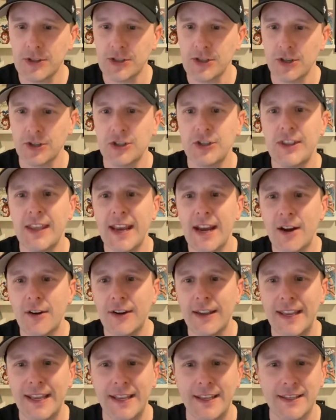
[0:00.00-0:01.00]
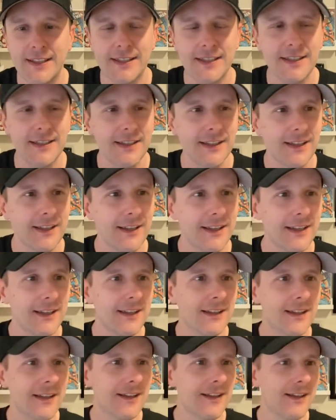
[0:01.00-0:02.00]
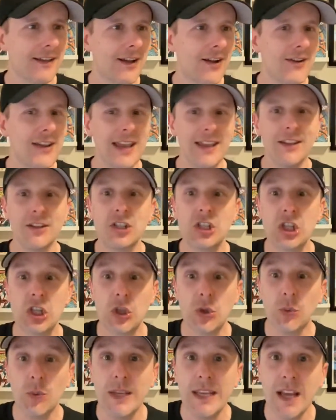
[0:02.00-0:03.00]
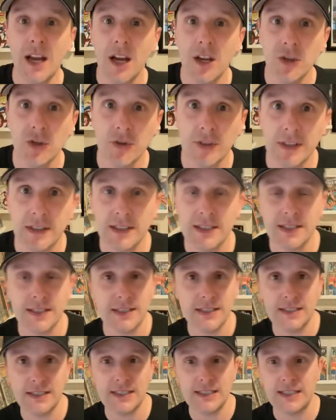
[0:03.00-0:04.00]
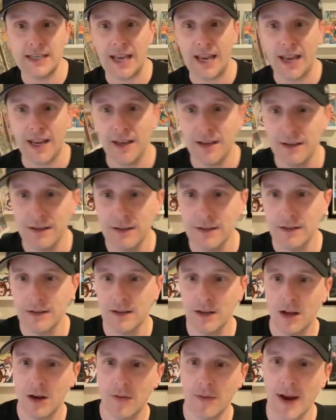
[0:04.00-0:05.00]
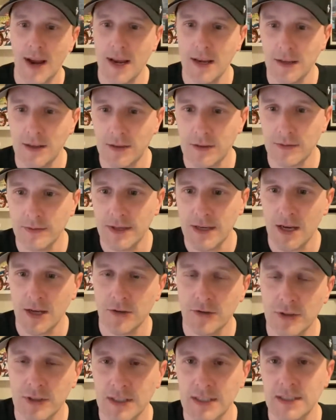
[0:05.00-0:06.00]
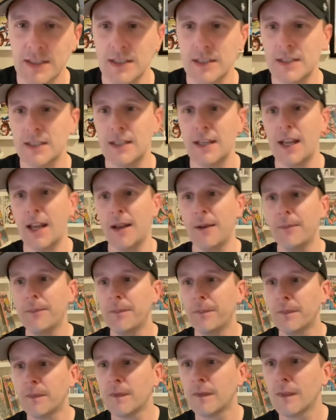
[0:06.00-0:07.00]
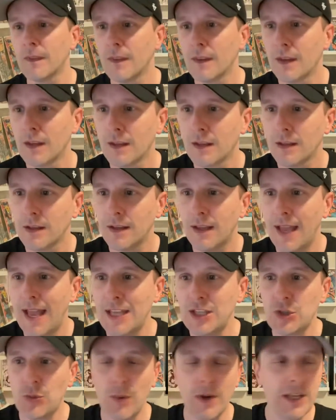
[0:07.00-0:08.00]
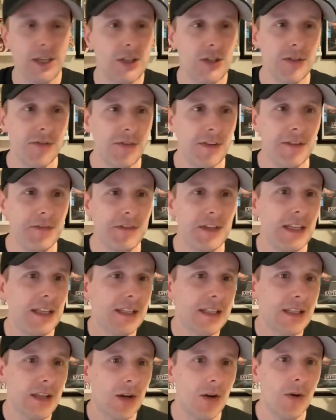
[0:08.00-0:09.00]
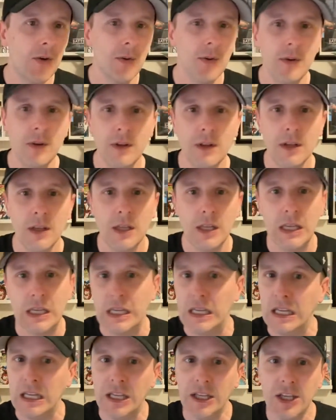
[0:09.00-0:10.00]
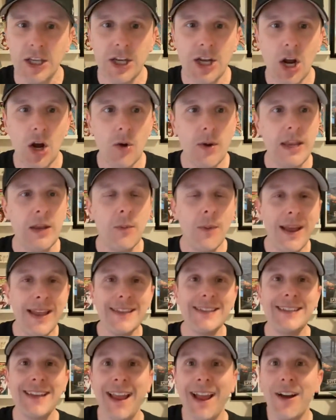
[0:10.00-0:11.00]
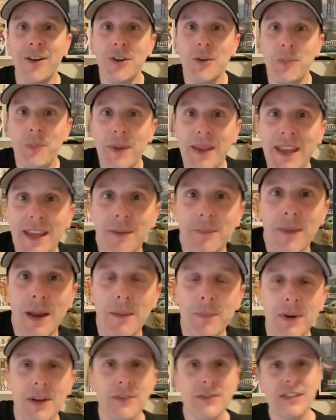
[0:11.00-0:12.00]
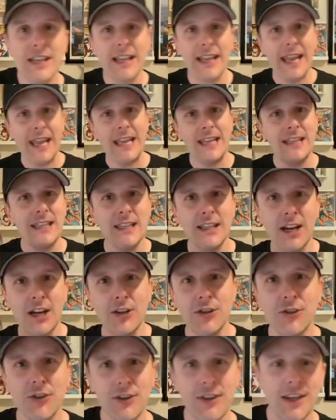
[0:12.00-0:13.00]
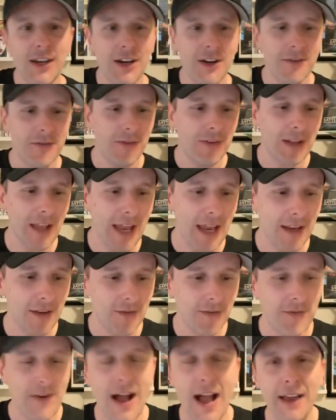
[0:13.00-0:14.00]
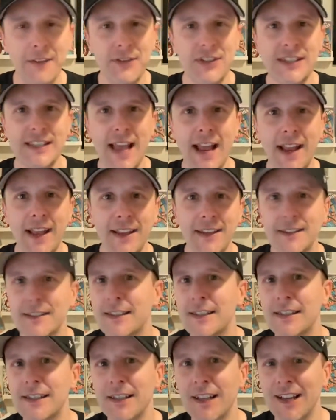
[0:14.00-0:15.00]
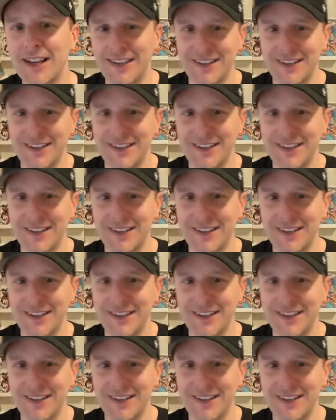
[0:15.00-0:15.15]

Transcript: the search. There he is. Okay, there's 300 listed today. All right, 300 listed today at 2250. So, you know, he went down a bit. Remember, he was like 1800 there for like five seconds,